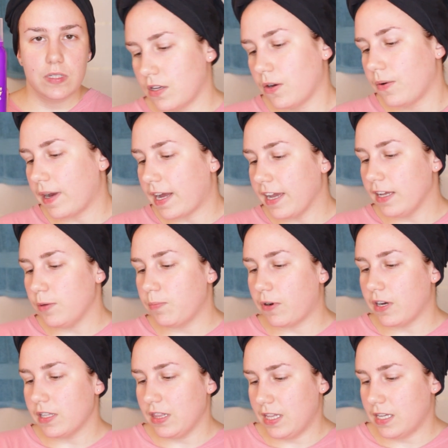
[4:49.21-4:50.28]
So I had
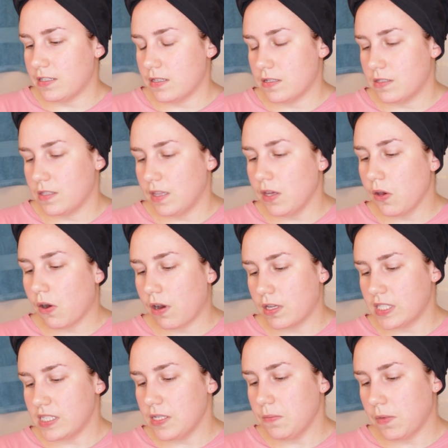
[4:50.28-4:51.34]
bought this, it's the
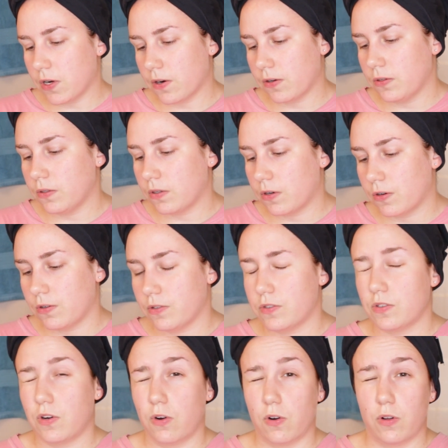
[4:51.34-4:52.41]
Aussie Miracle
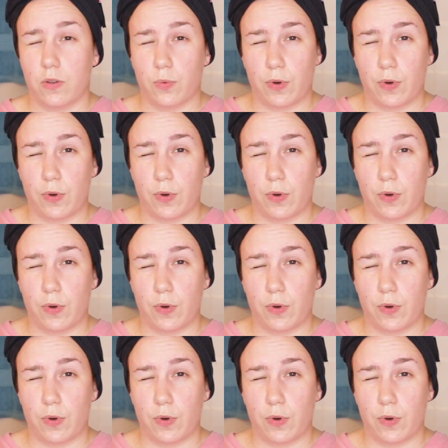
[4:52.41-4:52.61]
Curls Curl